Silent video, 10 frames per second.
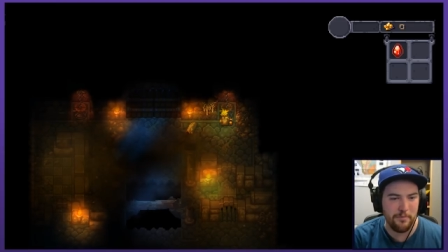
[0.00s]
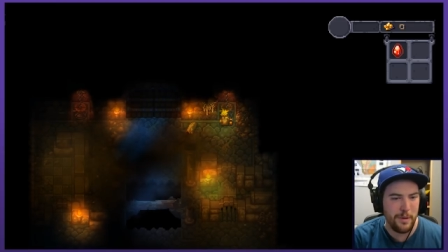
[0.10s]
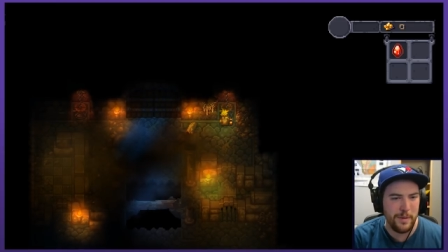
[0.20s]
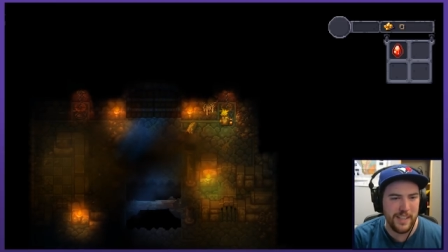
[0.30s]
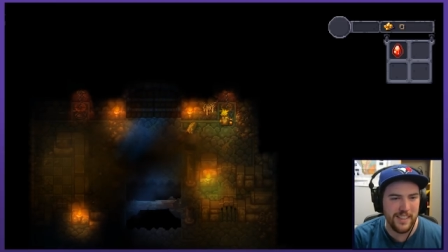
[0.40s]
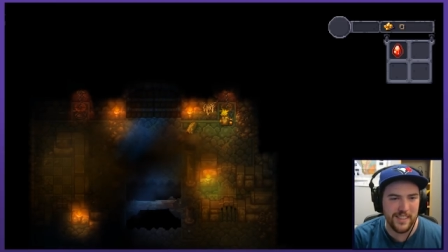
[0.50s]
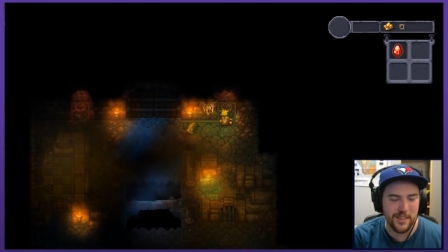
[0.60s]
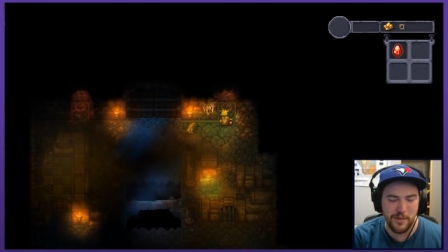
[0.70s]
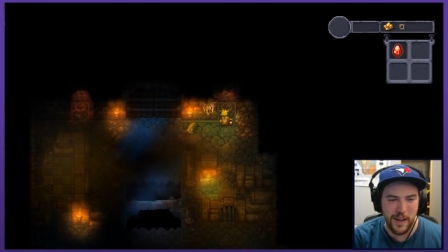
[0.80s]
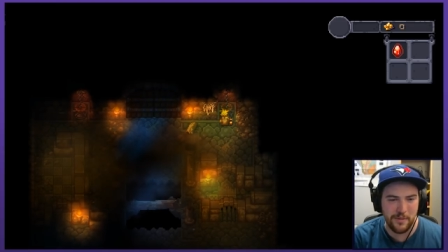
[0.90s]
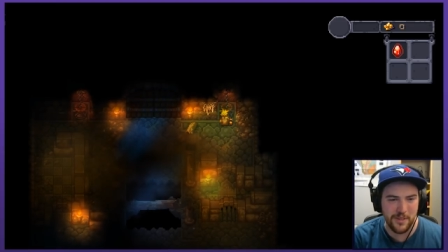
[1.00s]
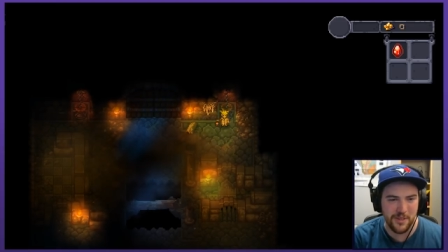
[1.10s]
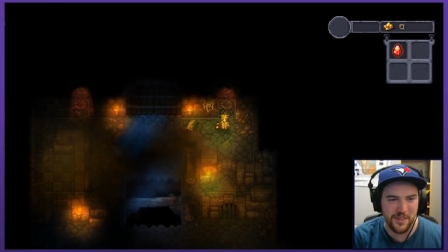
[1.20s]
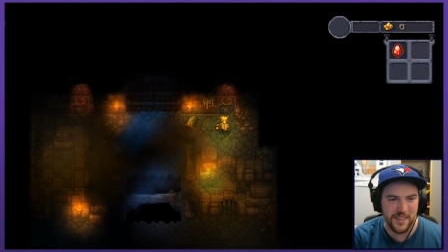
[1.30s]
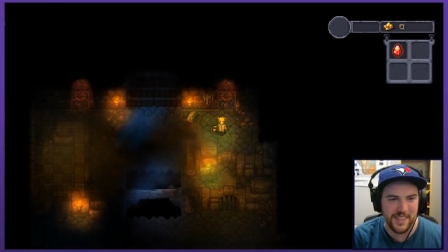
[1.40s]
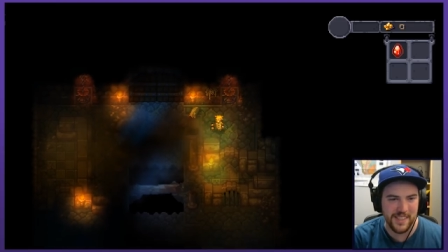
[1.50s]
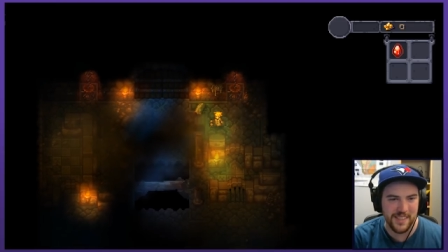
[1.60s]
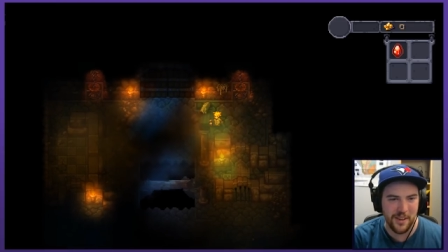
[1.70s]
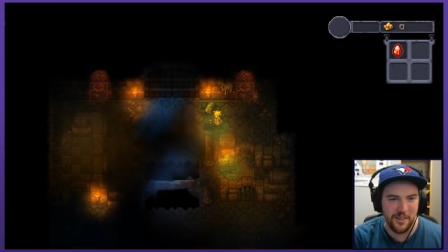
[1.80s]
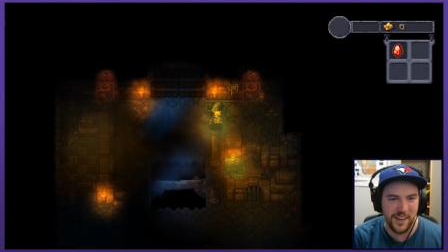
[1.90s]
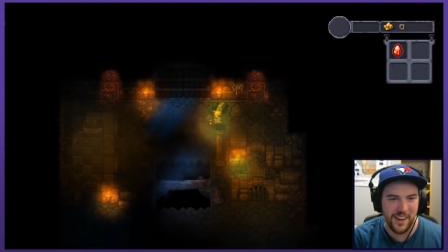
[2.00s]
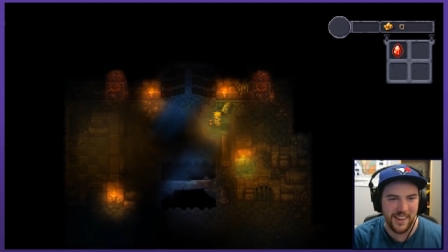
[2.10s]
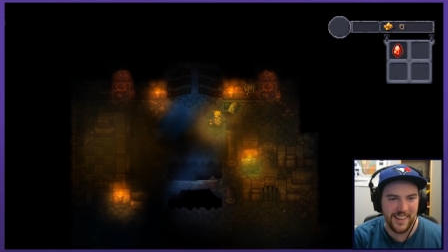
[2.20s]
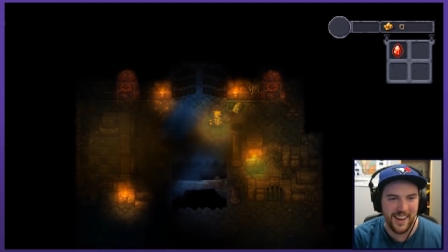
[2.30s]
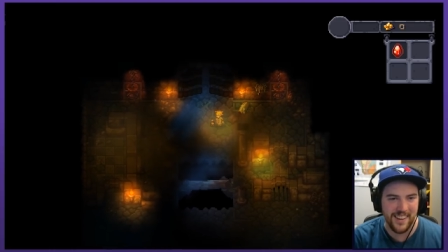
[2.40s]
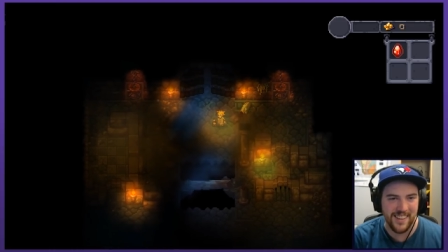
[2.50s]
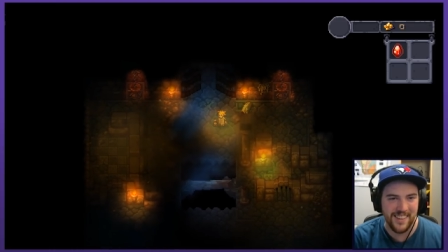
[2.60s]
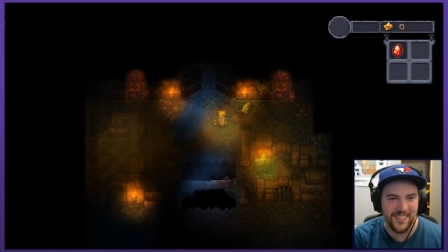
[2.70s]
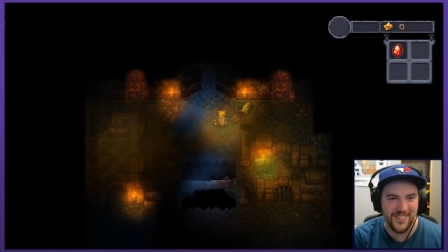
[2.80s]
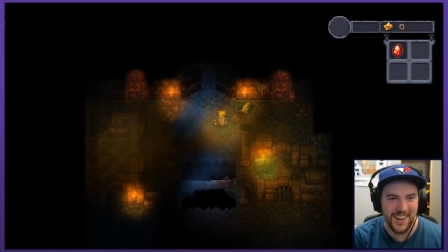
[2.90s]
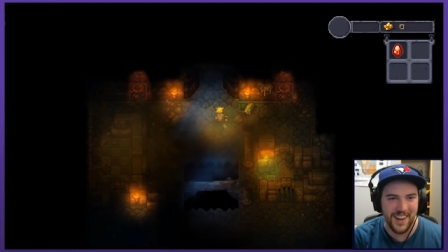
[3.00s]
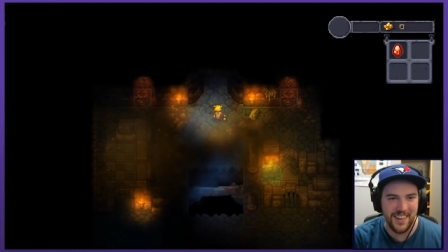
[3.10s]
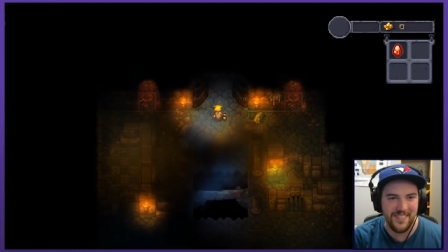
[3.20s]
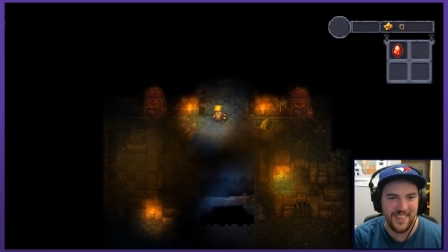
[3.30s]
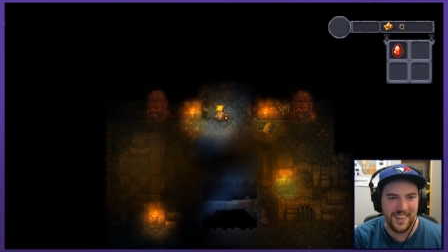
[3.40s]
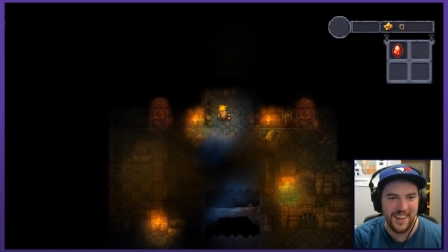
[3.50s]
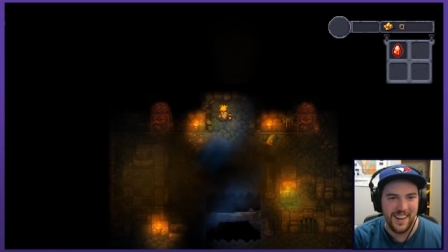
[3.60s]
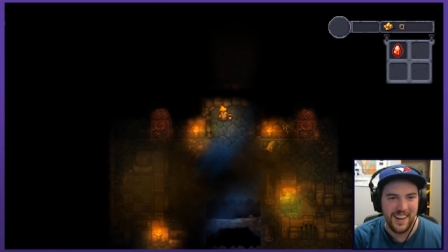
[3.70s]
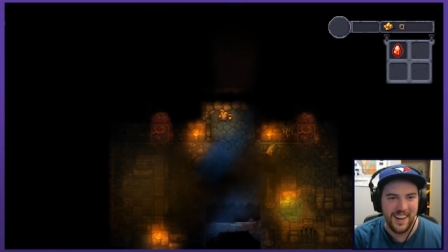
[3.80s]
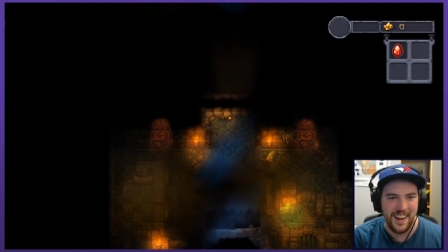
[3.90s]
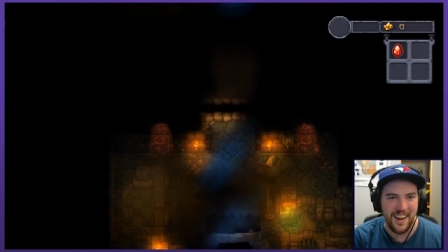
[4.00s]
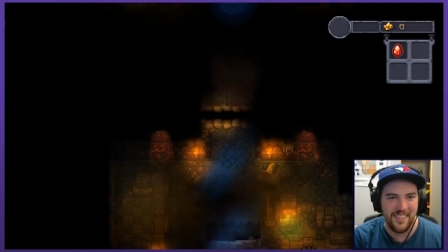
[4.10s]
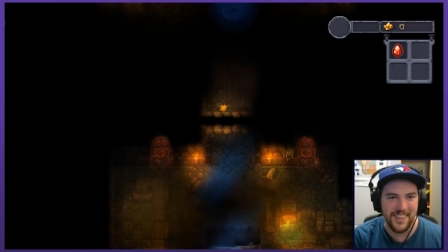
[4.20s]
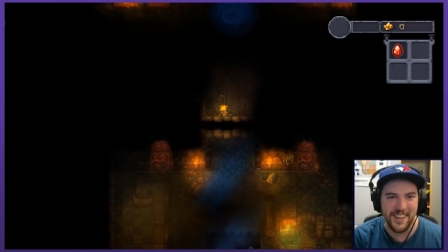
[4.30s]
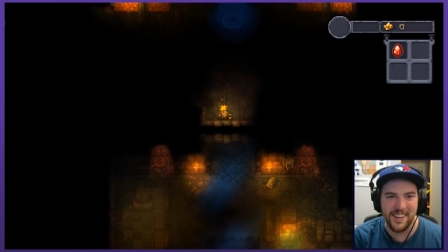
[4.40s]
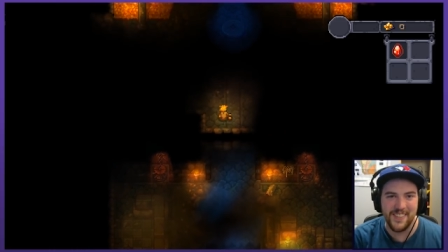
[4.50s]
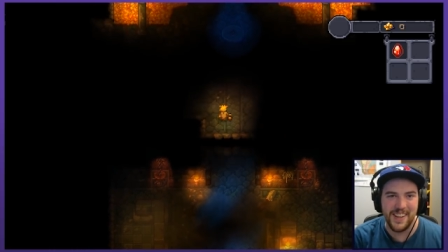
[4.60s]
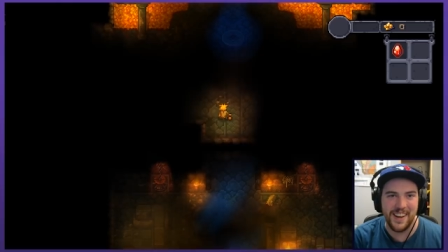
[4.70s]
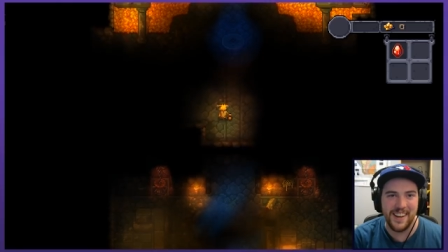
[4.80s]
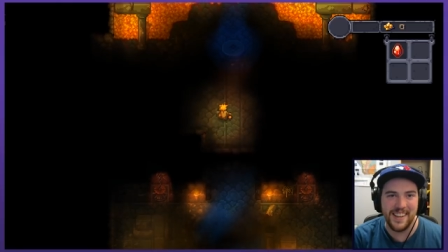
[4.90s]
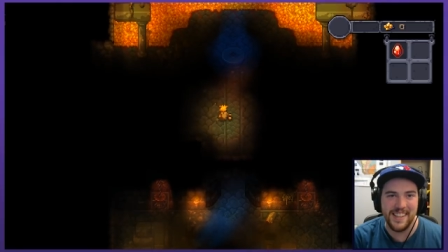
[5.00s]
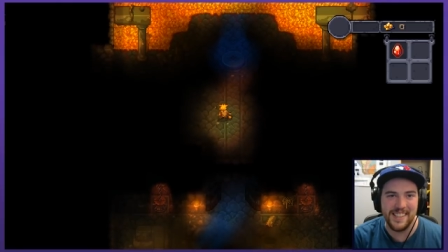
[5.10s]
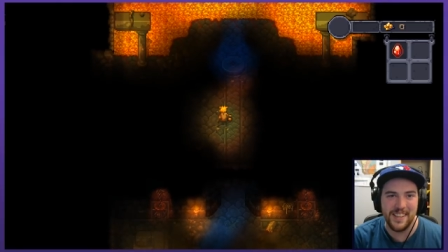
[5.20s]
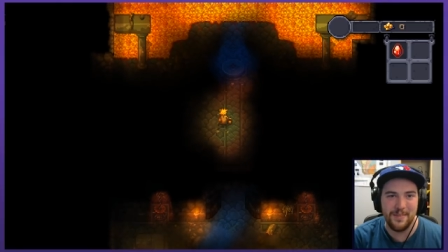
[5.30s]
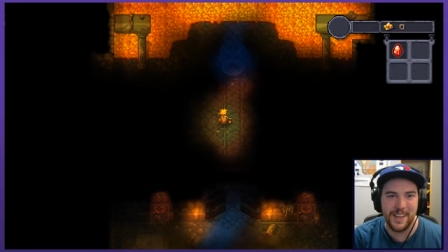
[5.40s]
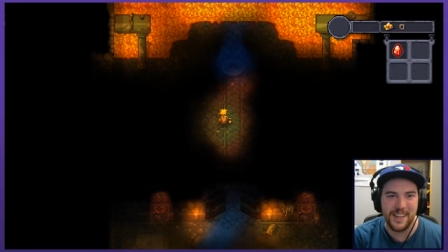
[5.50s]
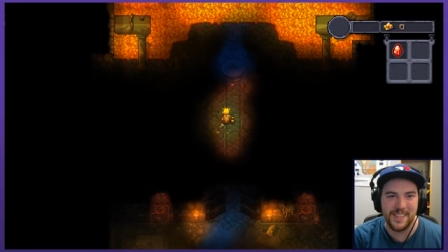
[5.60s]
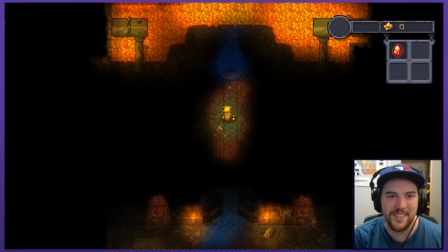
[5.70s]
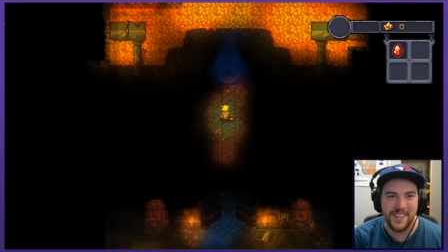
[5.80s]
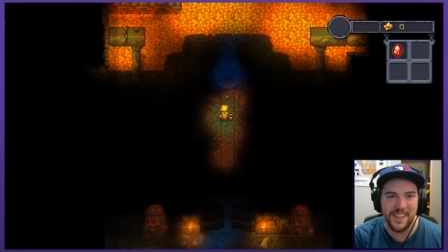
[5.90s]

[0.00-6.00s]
Maybe it is just graphical glitches going on there, but I'm I'm a little bit uneasy because of it.